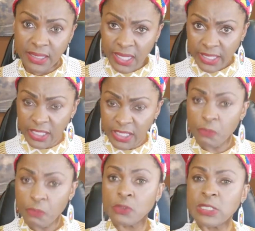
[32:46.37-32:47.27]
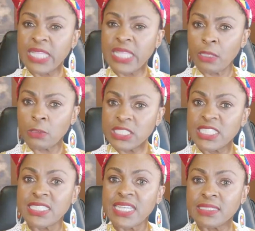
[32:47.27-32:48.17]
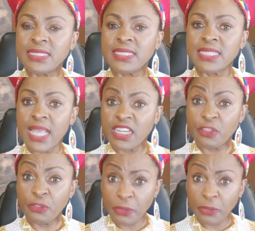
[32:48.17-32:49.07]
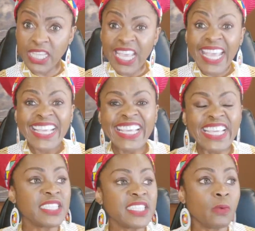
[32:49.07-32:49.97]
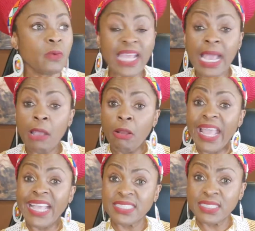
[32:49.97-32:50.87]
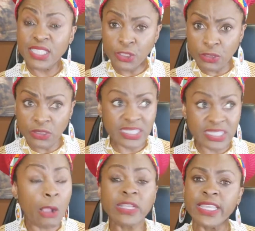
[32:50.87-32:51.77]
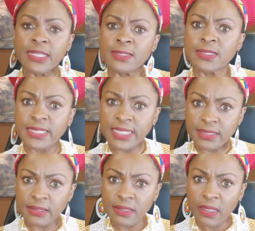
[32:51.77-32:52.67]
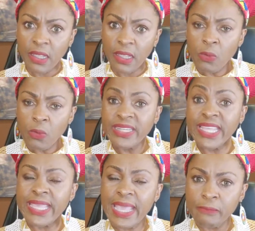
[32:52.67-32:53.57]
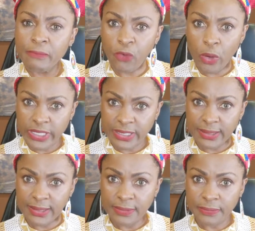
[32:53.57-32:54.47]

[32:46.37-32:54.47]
in Buenos Aires in 1993. He did what our ancestors, our kings did when they came for us.